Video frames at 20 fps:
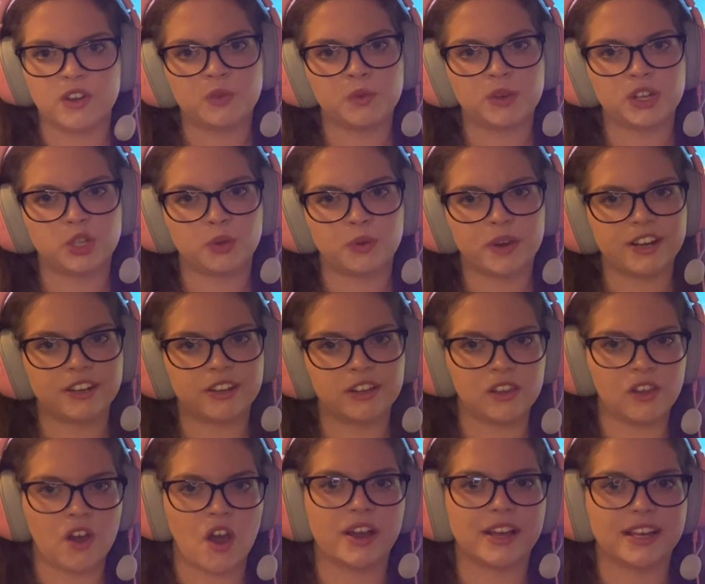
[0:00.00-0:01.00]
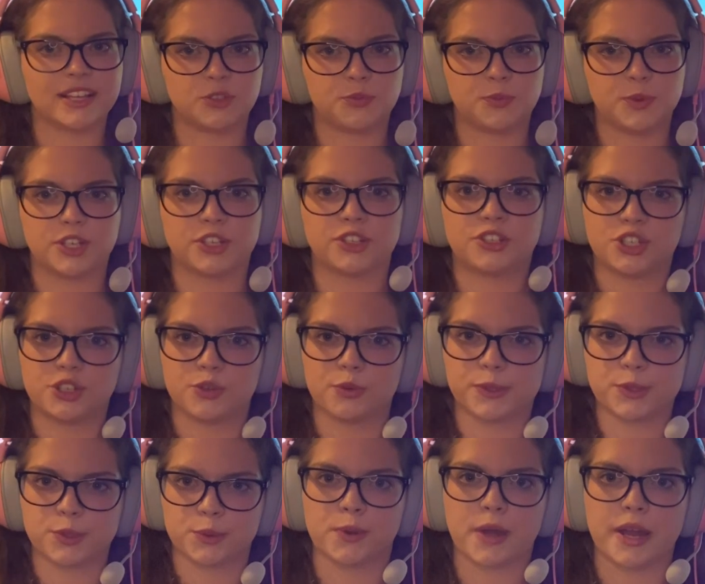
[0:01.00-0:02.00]
which were the longest because she
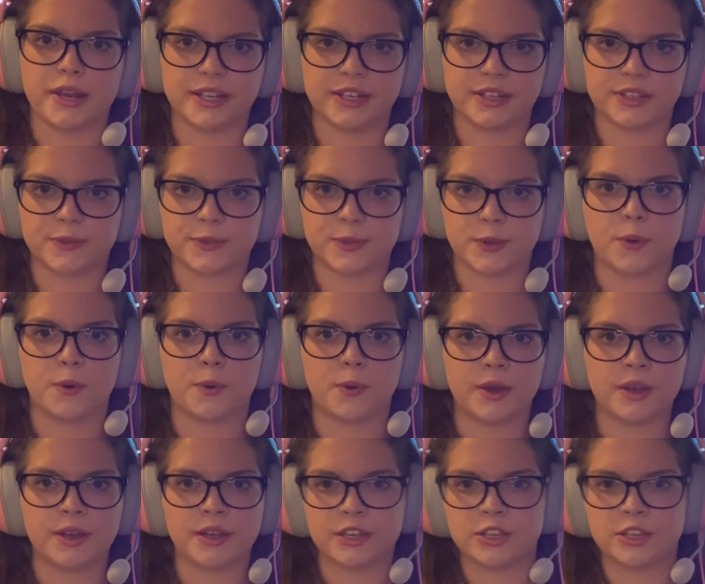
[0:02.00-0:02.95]
was running, so